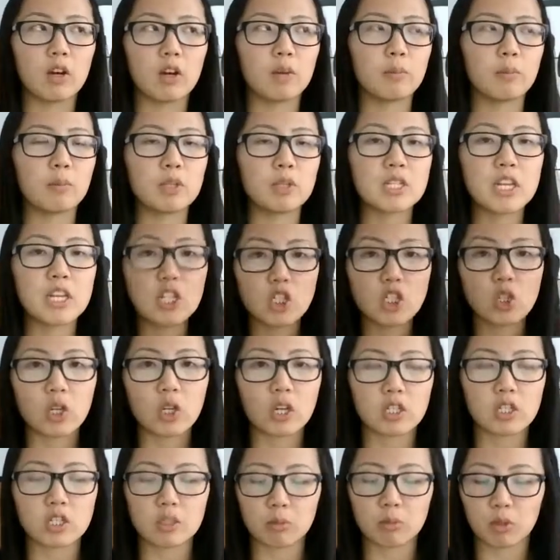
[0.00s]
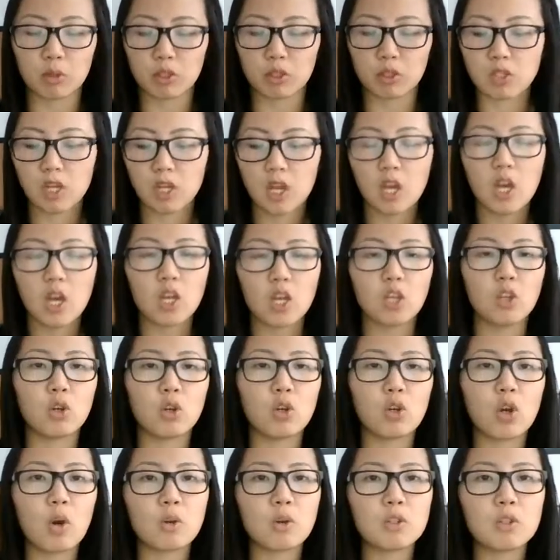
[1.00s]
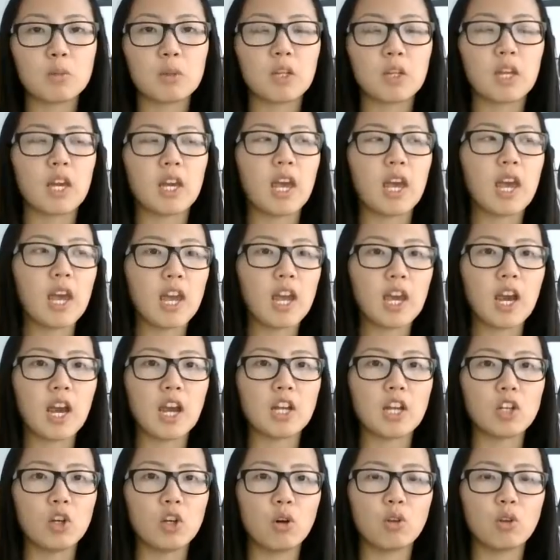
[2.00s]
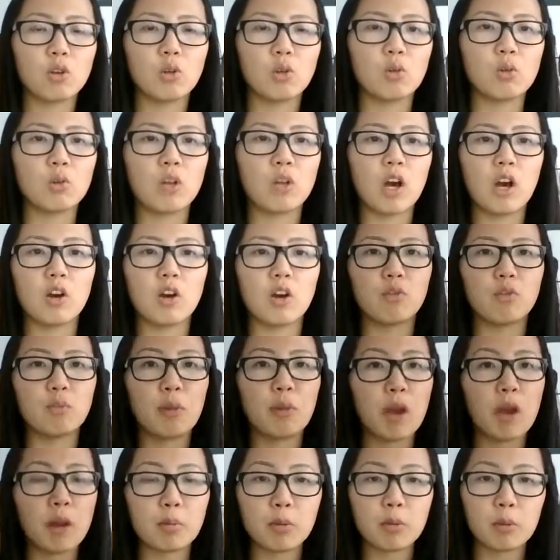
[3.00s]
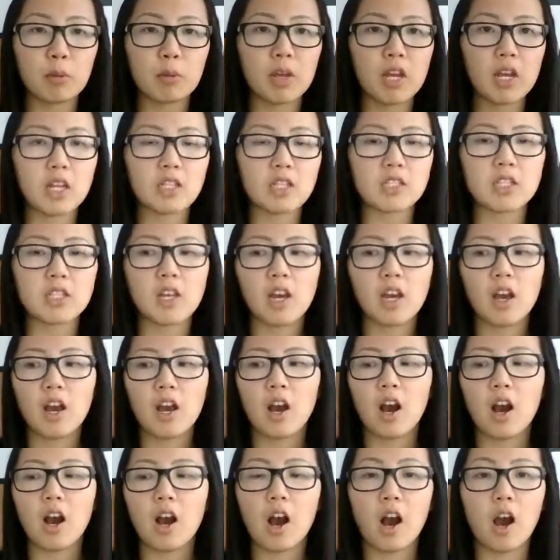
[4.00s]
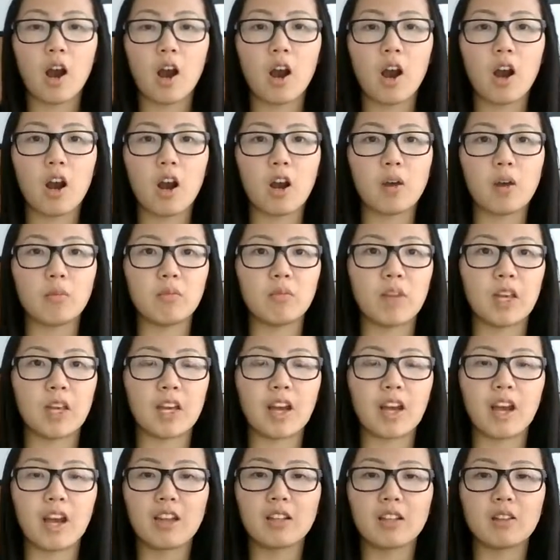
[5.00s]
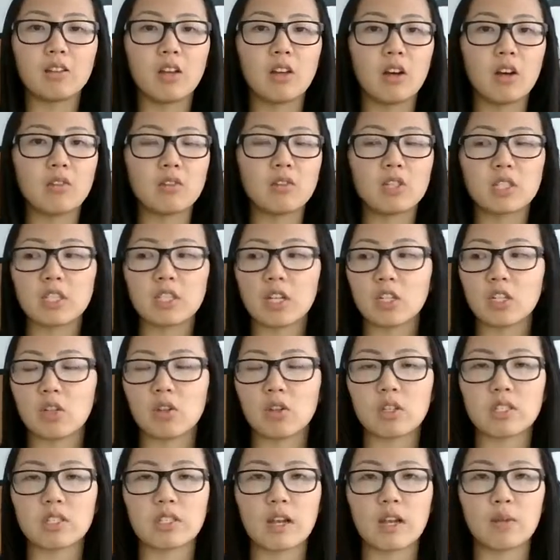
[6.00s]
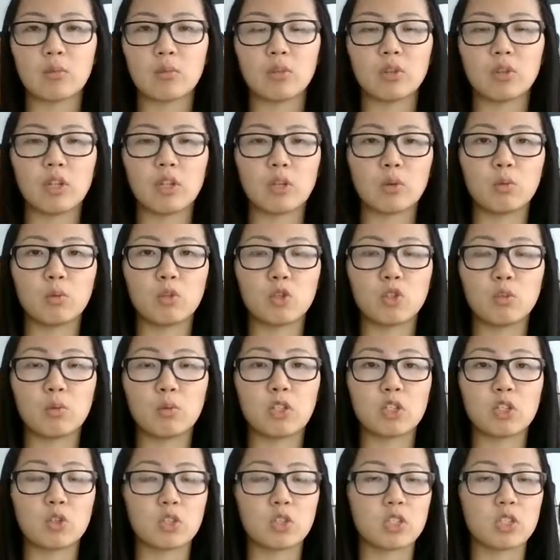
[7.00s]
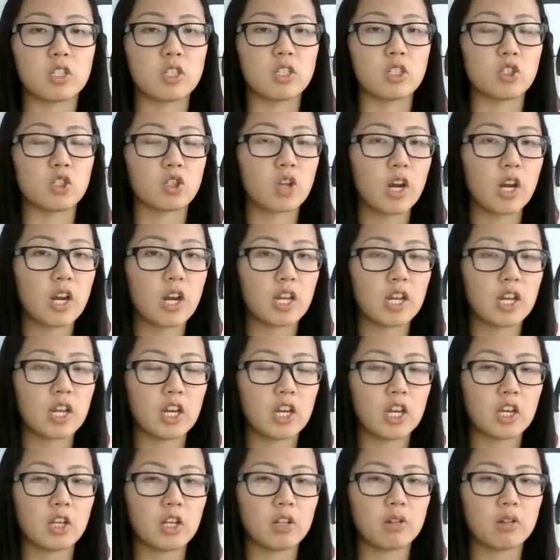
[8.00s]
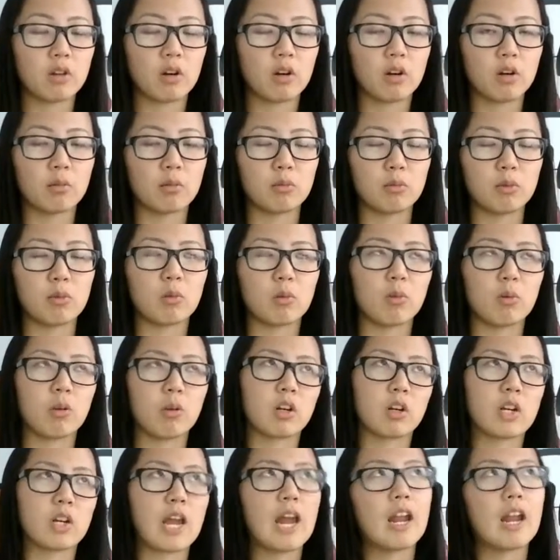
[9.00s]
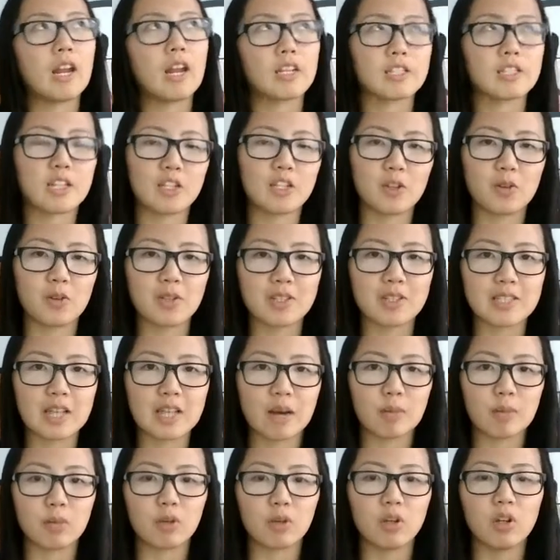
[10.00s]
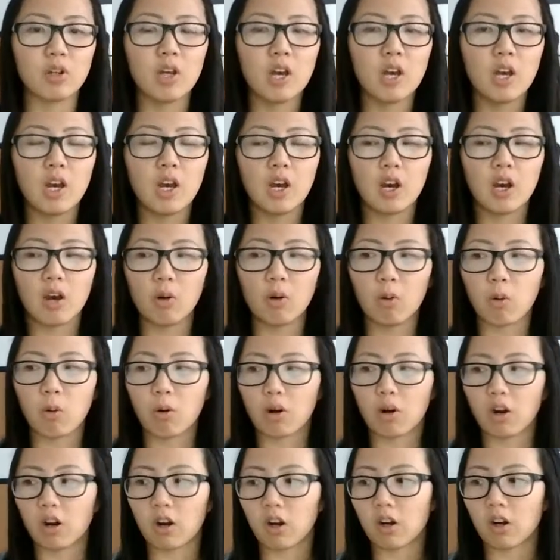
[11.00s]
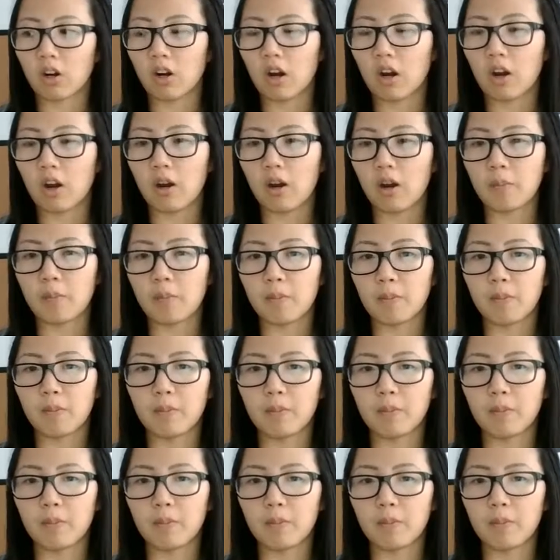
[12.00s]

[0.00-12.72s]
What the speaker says: potential customers, you could always be like, hey, I know you love peppermint. Like, I'd love to send you the sample. Like, would you be interested in trying it? Or can I send you the sample? Or am